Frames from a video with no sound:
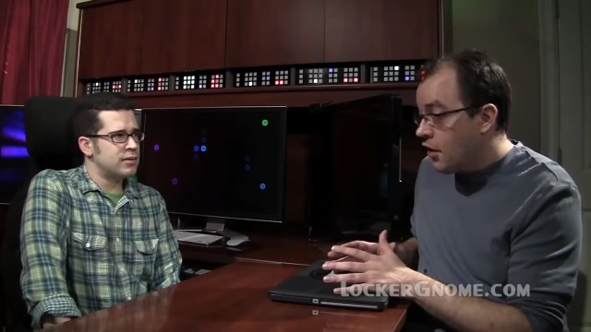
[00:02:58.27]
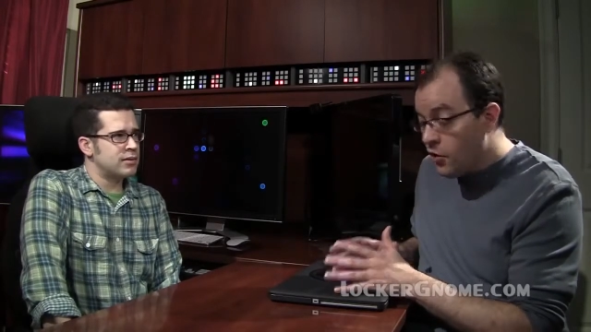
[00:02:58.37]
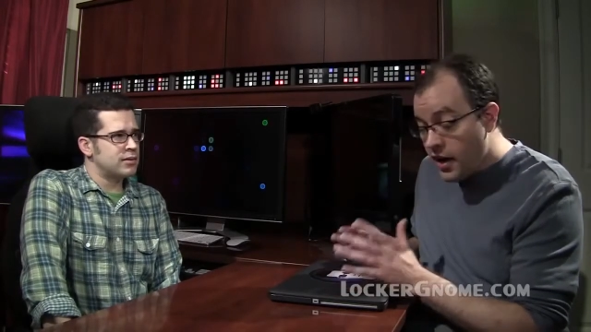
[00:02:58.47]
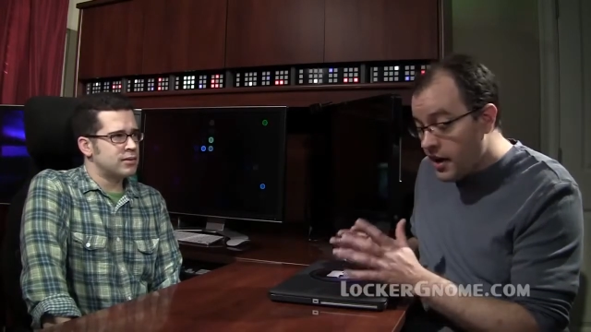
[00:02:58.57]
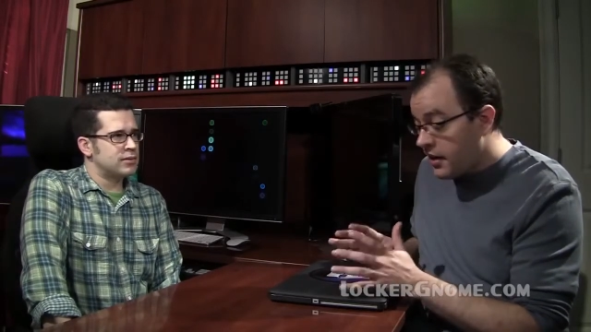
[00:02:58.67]

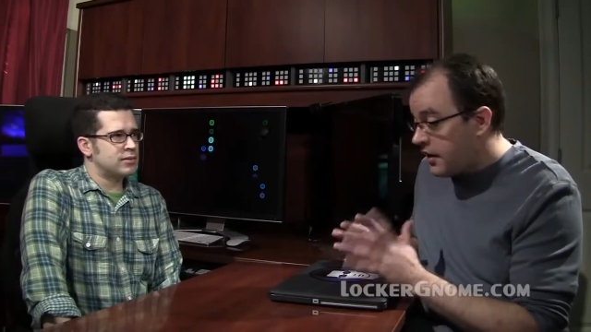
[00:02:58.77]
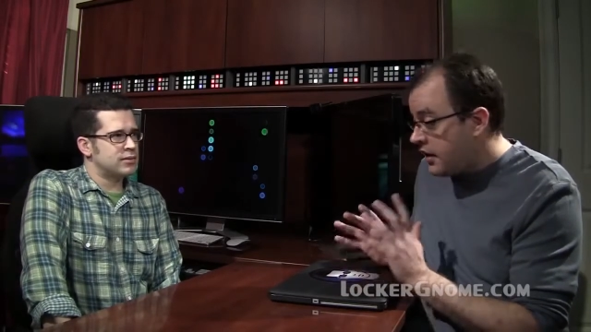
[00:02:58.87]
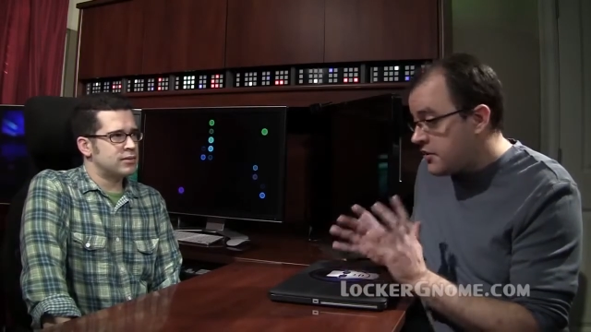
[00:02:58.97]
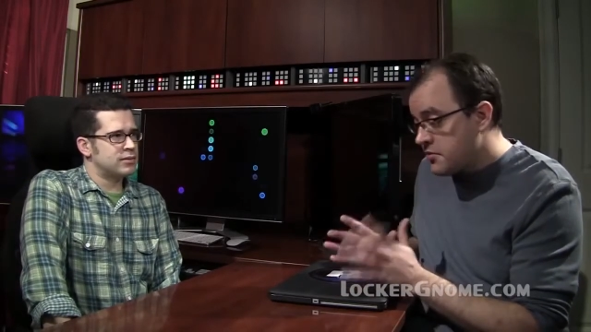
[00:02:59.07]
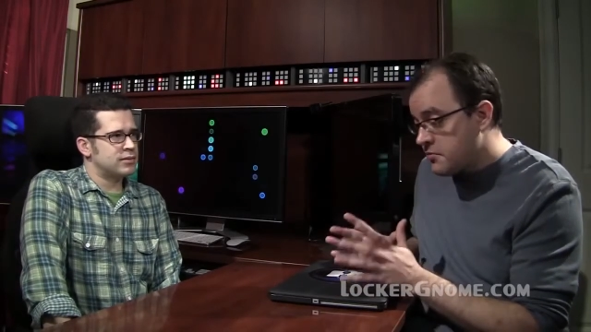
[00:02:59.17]
Speaker 1: Oh, yeah, it,
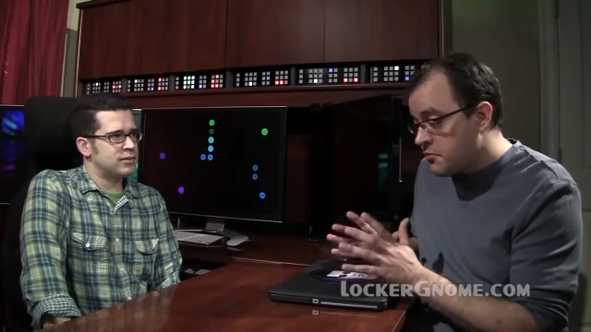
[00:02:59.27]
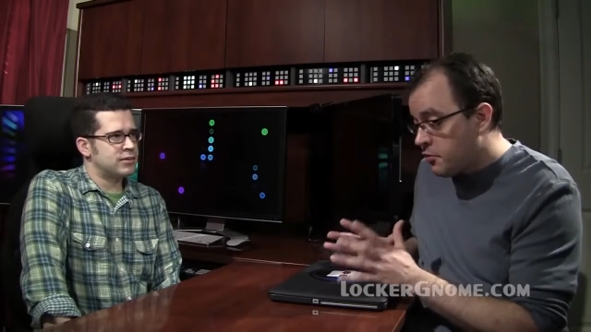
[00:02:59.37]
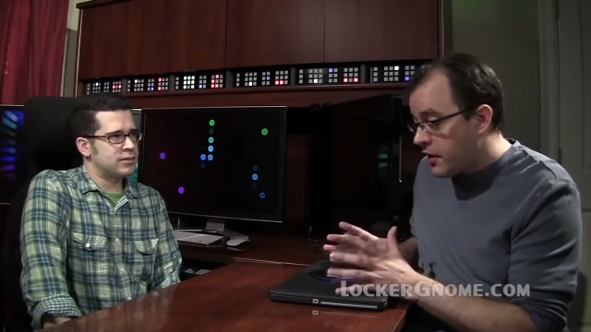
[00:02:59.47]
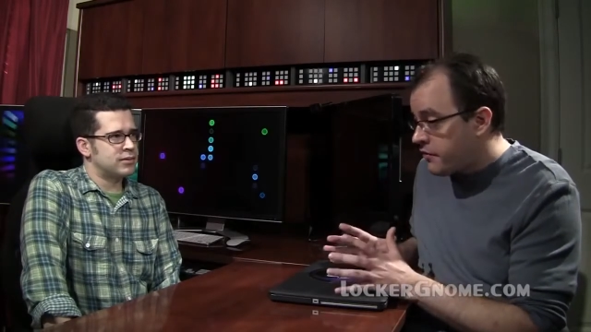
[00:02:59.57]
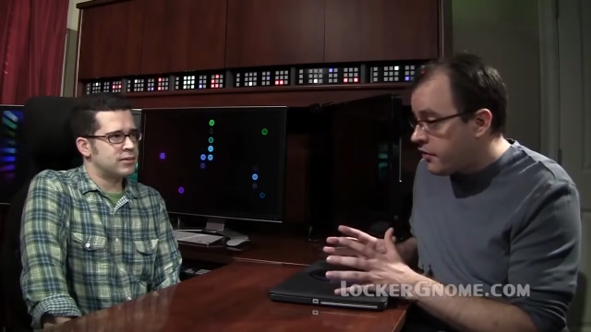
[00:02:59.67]
it's
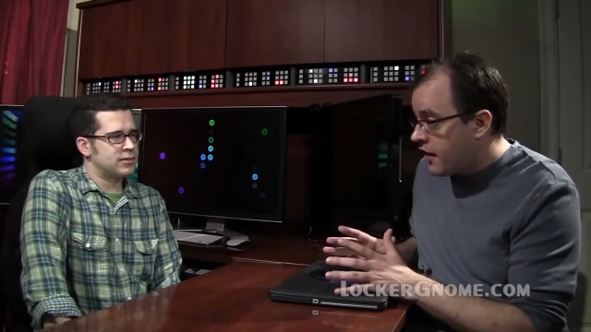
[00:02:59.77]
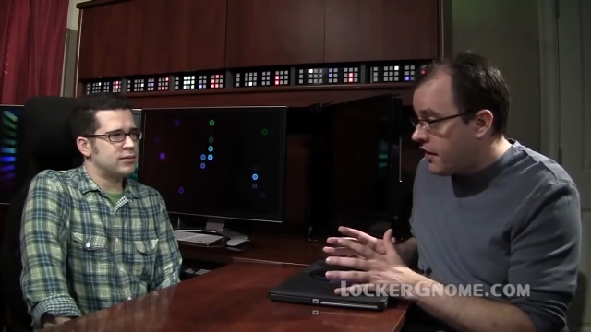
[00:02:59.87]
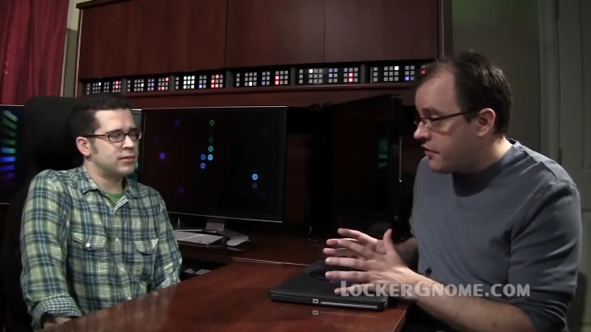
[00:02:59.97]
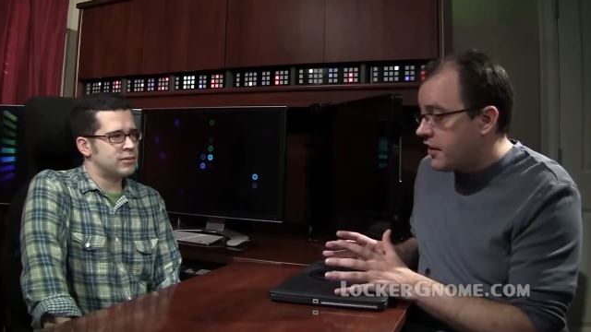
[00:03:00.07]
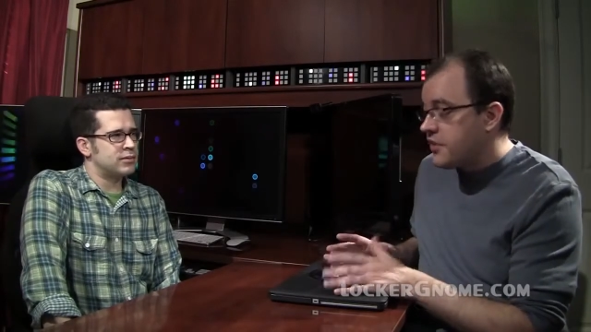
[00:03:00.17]
great for a
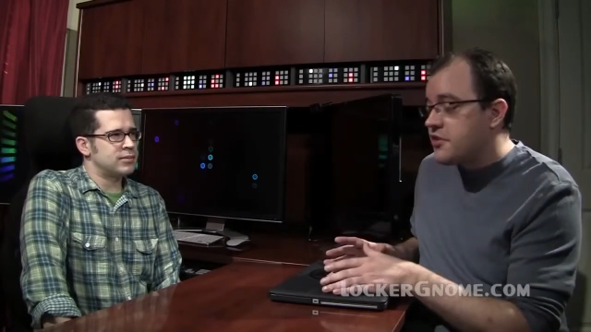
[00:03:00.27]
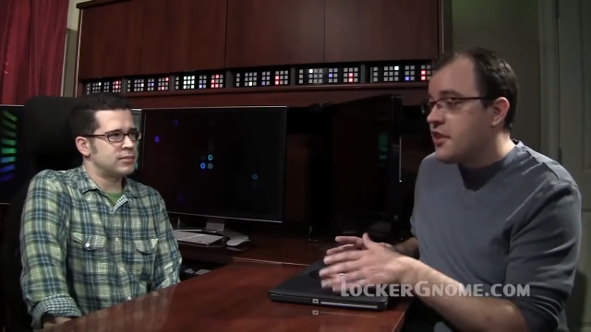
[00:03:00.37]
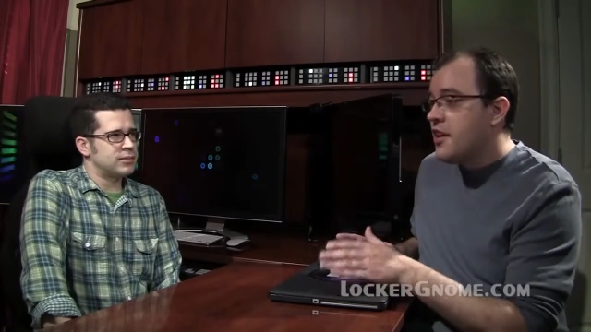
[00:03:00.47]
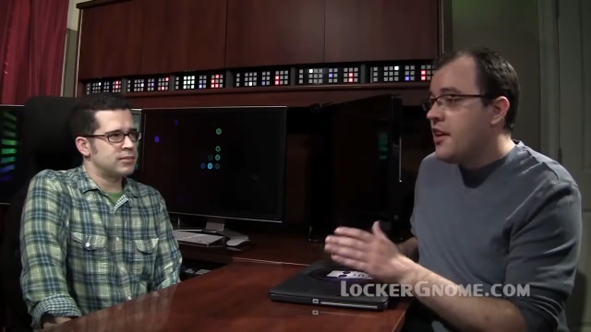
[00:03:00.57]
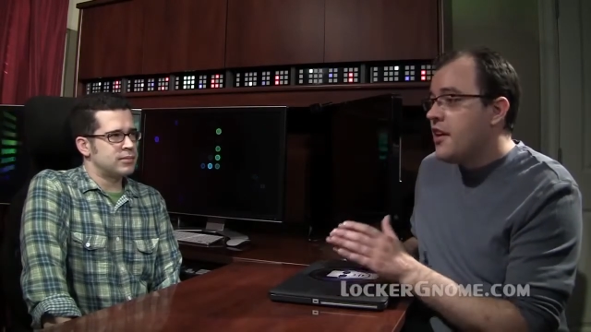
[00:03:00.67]
lot of
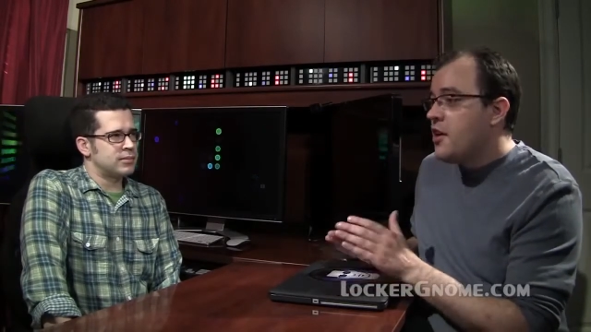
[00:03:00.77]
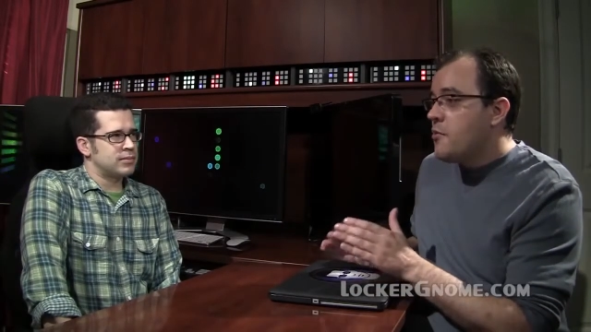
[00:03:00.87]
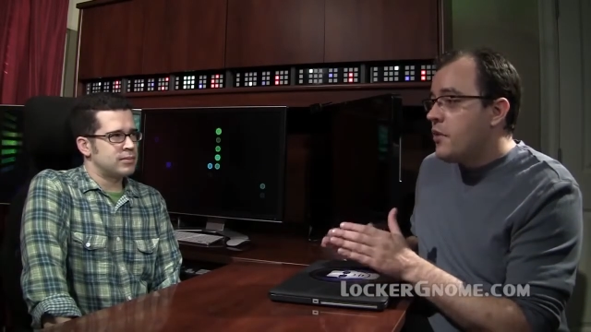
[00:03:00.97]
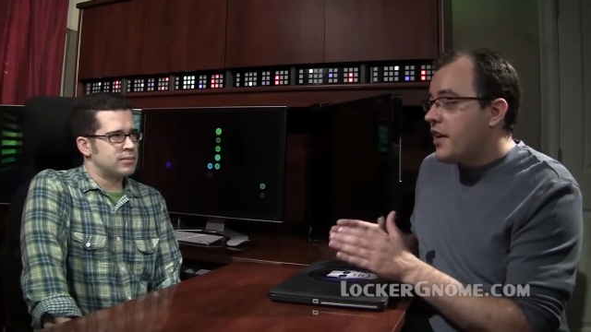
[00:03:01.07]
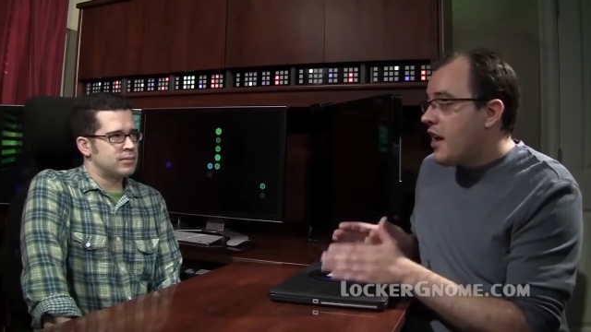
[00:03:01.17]
things. But a